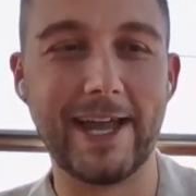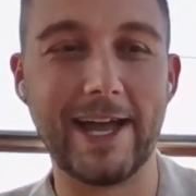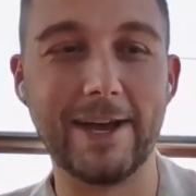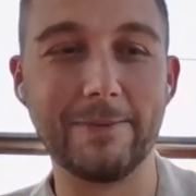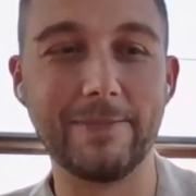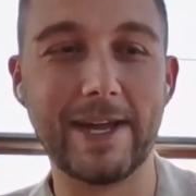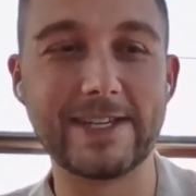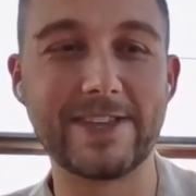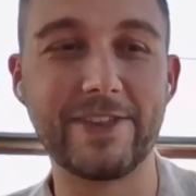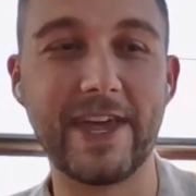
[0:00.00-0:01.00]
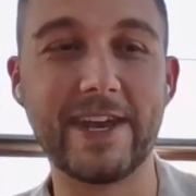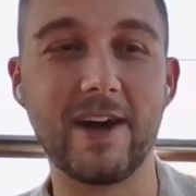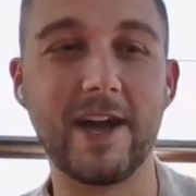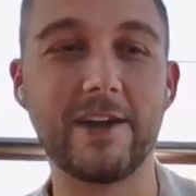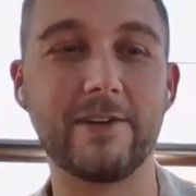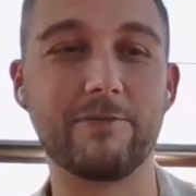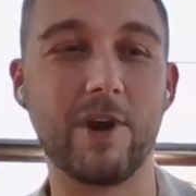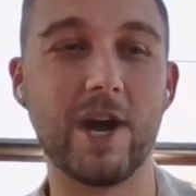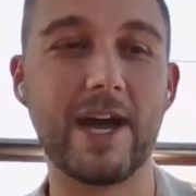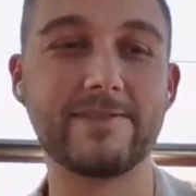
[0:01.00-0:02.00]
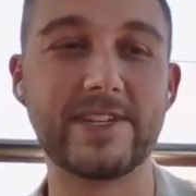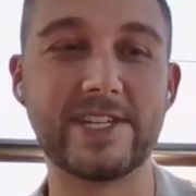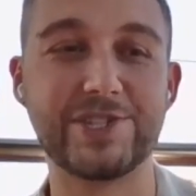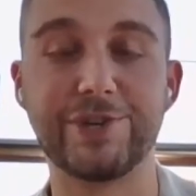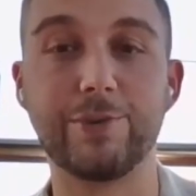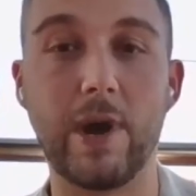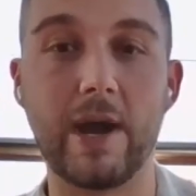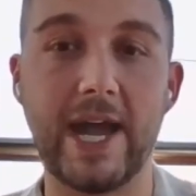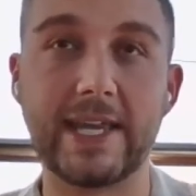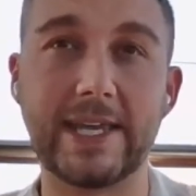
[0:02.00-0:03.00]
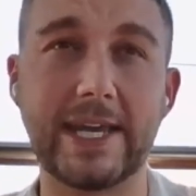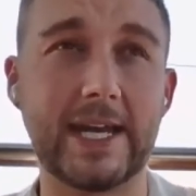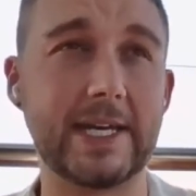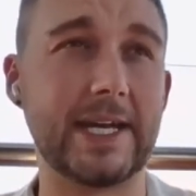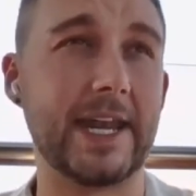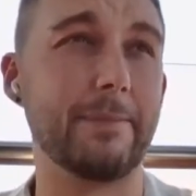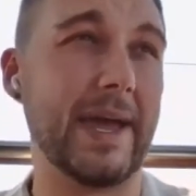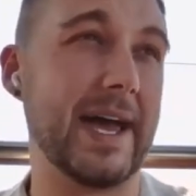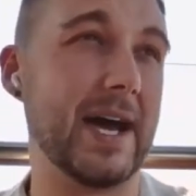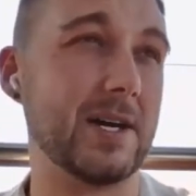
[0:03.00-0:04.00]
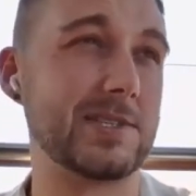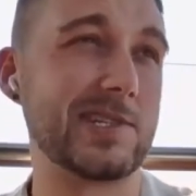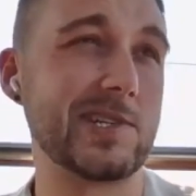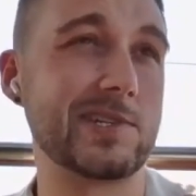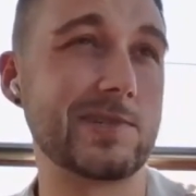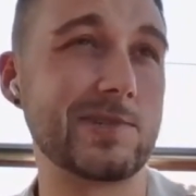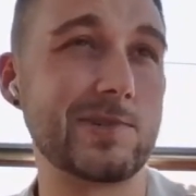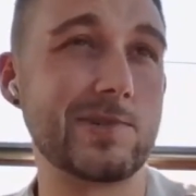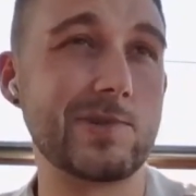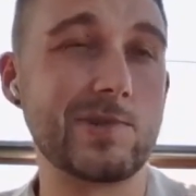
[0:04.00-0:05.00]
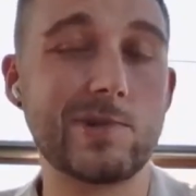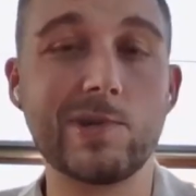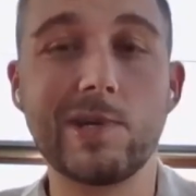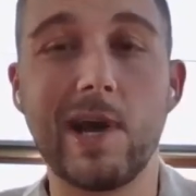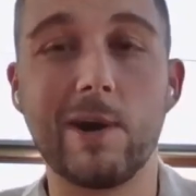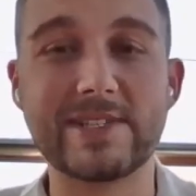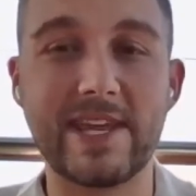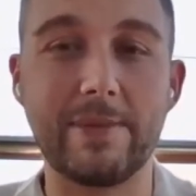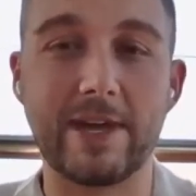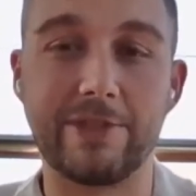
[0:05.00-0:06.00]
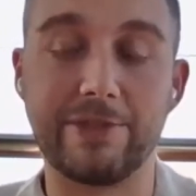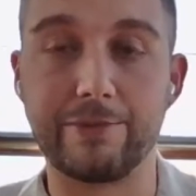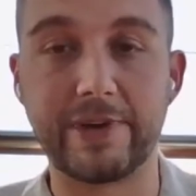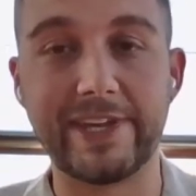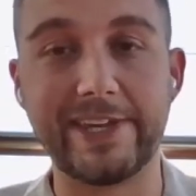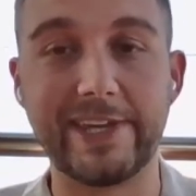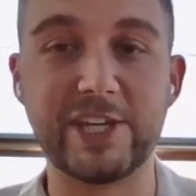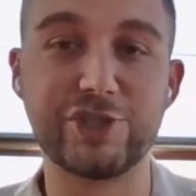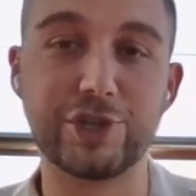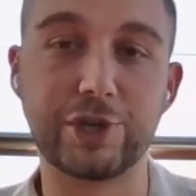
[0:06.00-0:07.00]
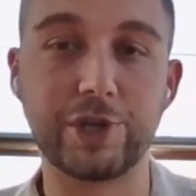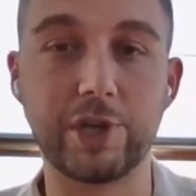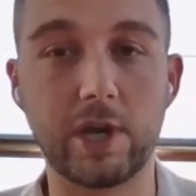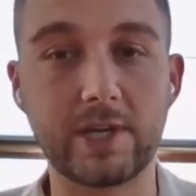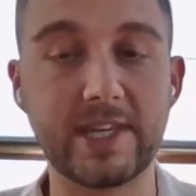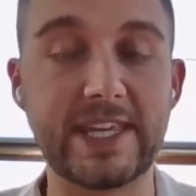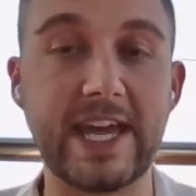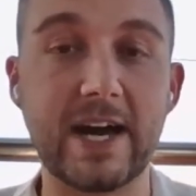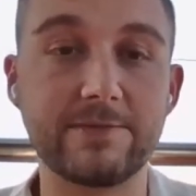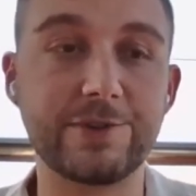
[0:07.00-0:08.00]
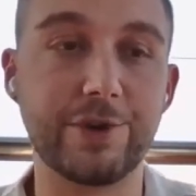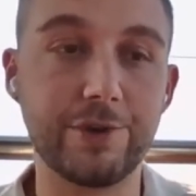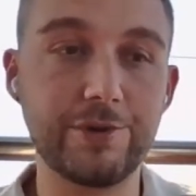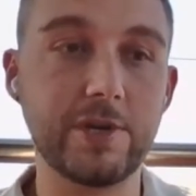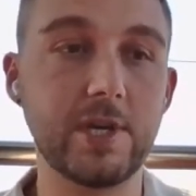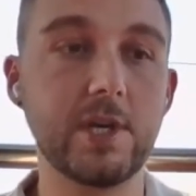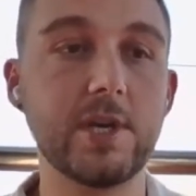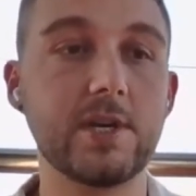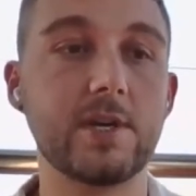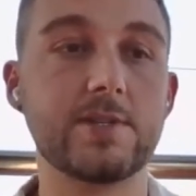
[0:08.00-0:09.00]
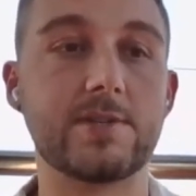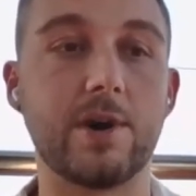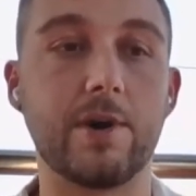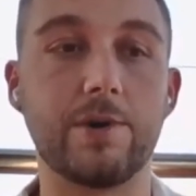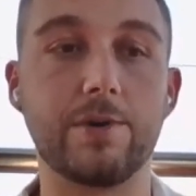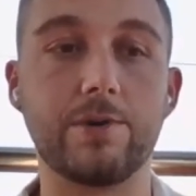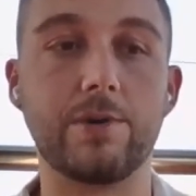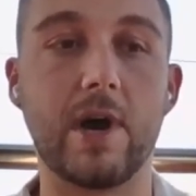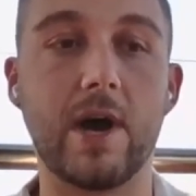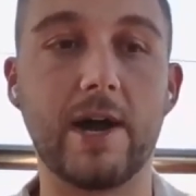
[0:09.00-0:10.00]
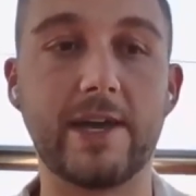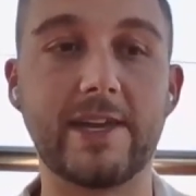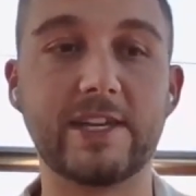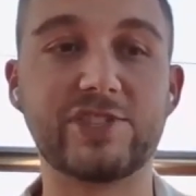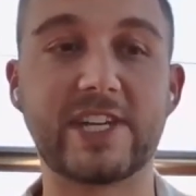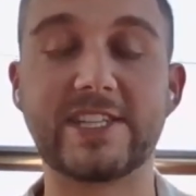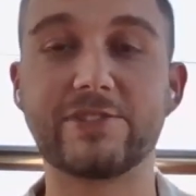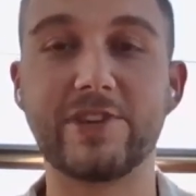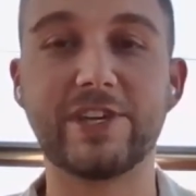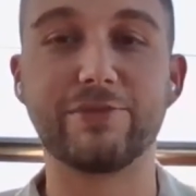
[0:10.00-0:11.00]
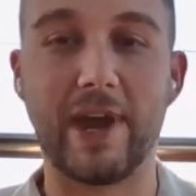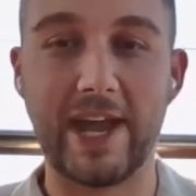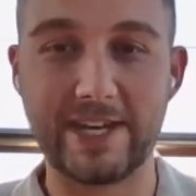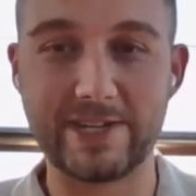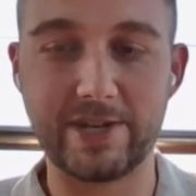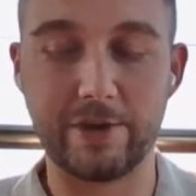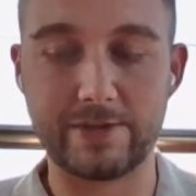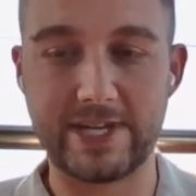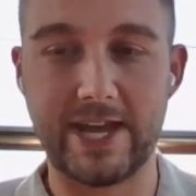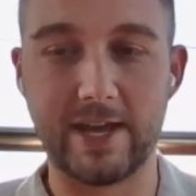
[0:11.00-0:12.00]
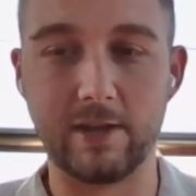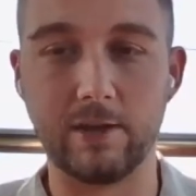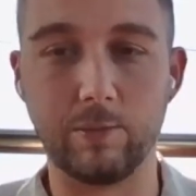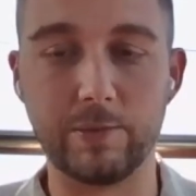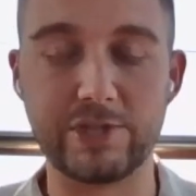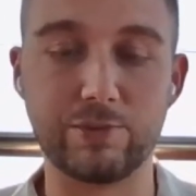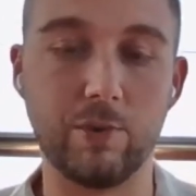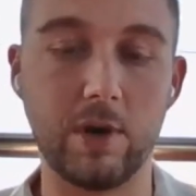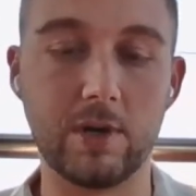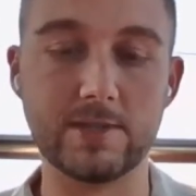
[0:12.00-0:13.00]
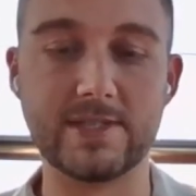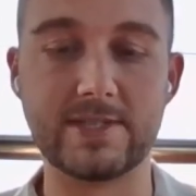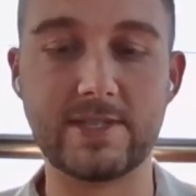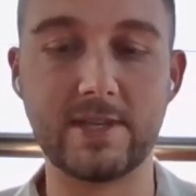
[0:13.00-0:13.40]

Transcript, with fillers: Um, so then I arrived into Nuwara Eliya at about, I want to say about three-ish o'clock in the afternoon. So I checked into the Grand Hotel, which was,